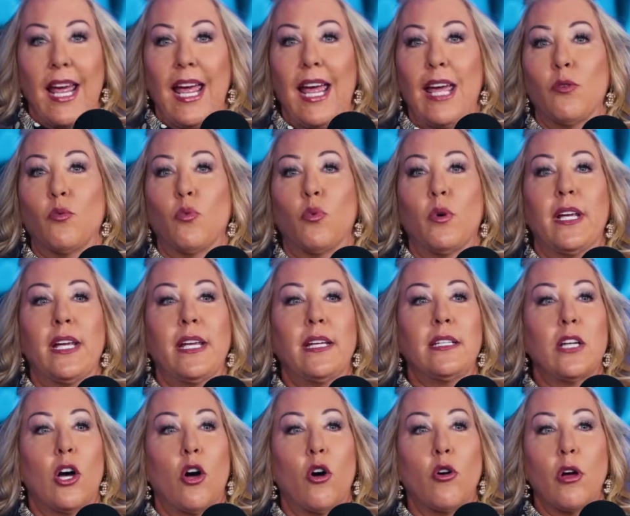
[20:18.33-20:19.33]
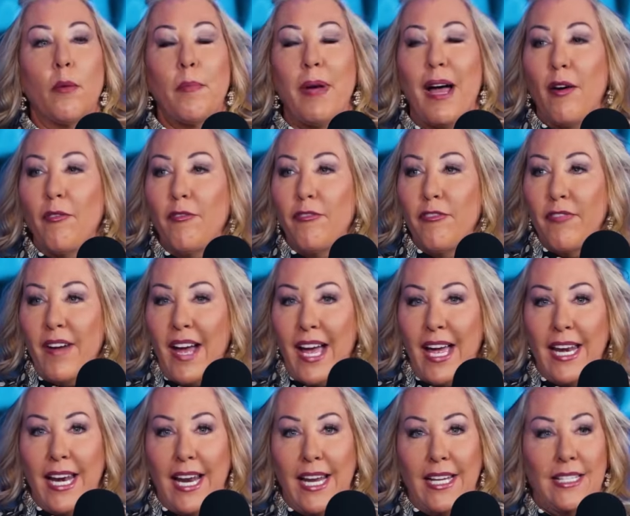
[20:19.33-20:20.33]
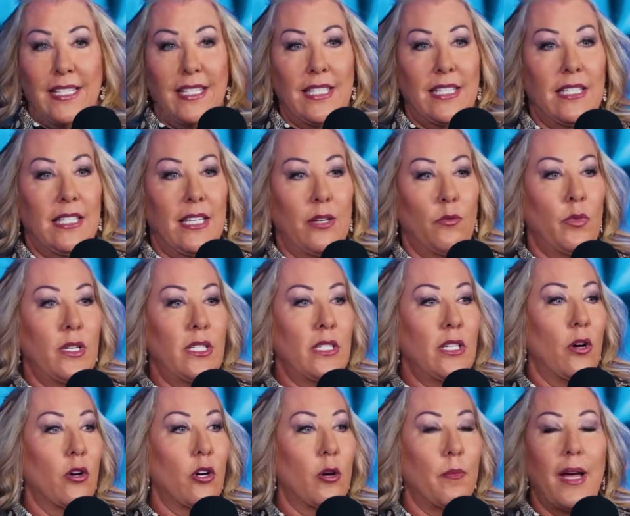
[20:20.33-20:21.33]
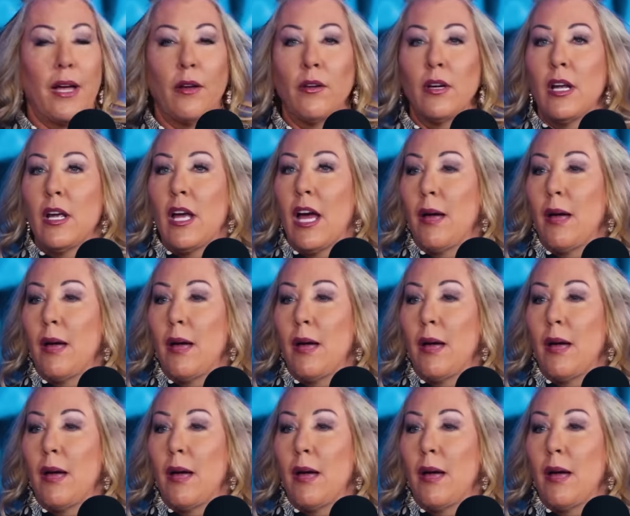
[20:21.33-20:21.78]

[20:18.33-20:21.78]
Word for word: and we talk about finances and we talk about